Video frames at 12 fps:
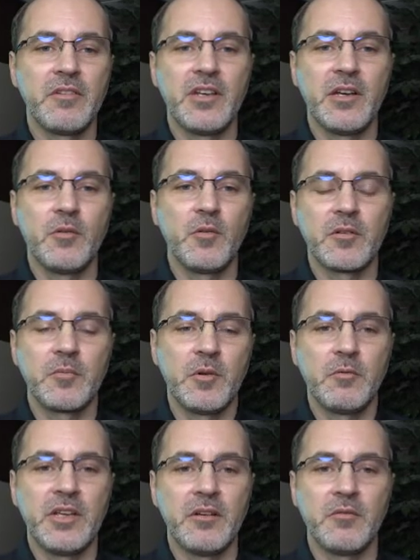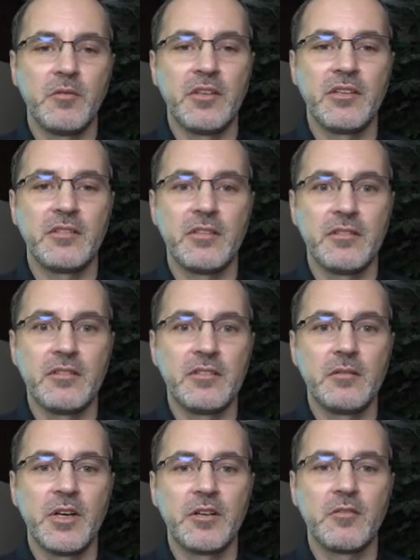network, but we have one that says
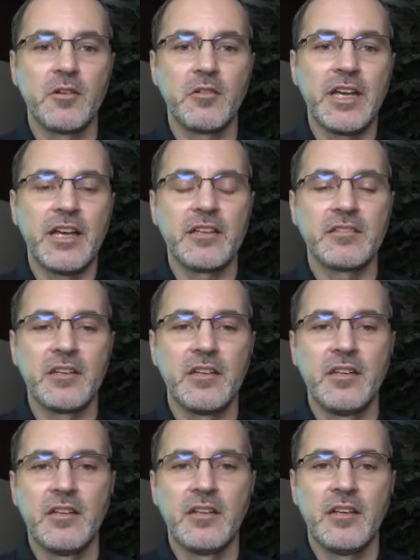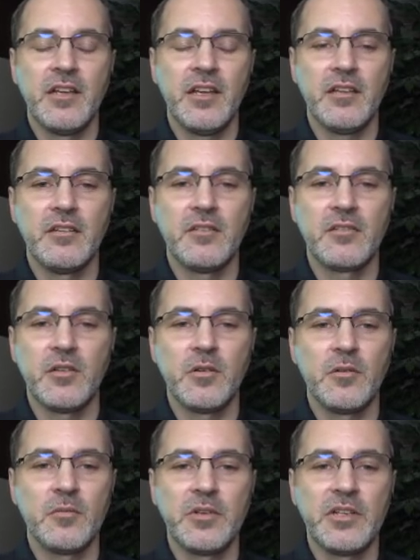Easy Micro Guest. And
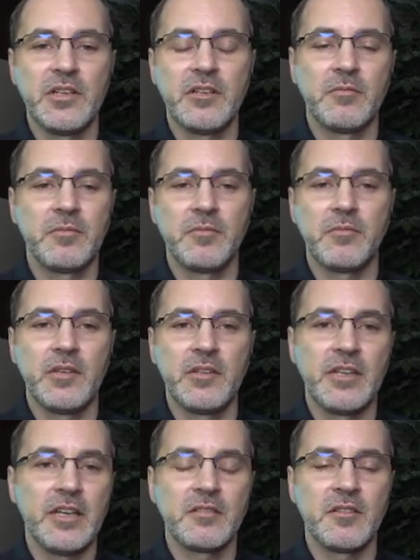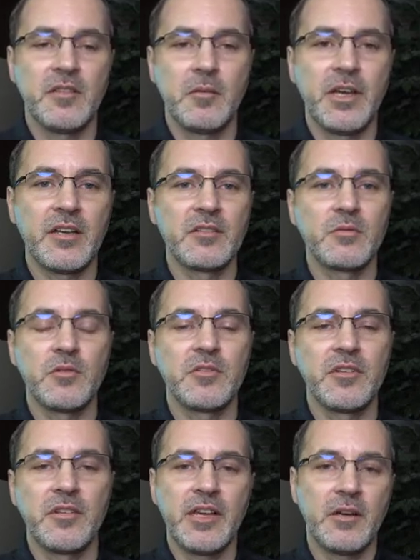so we give guests the password
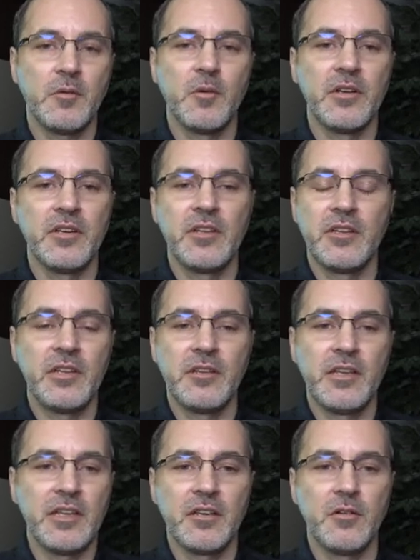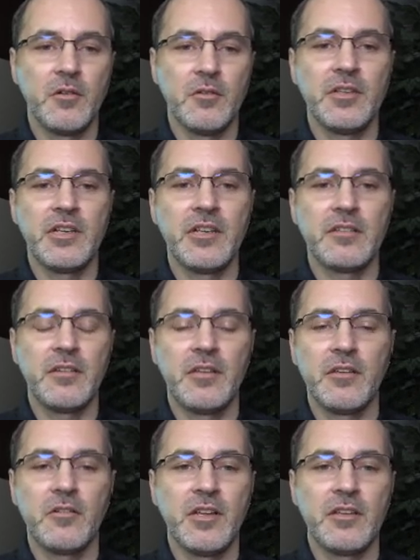to that one, and then they can only get to the
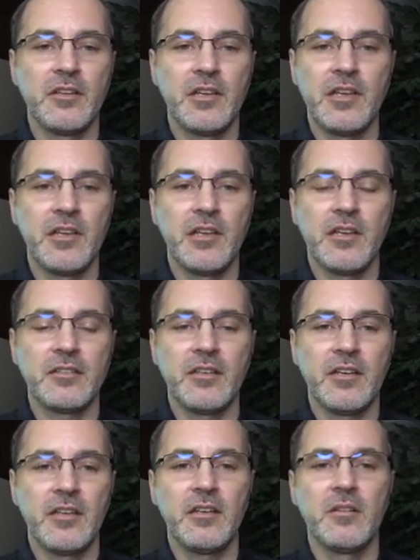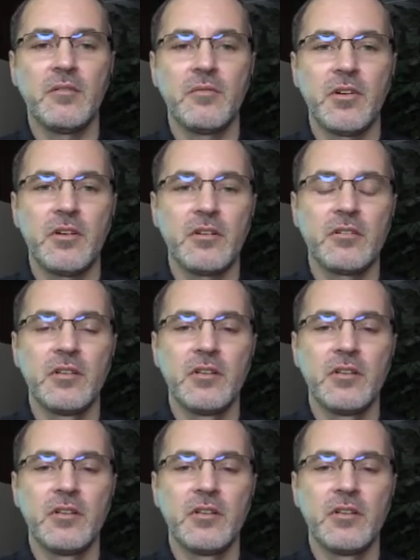internet. They can't get to any of our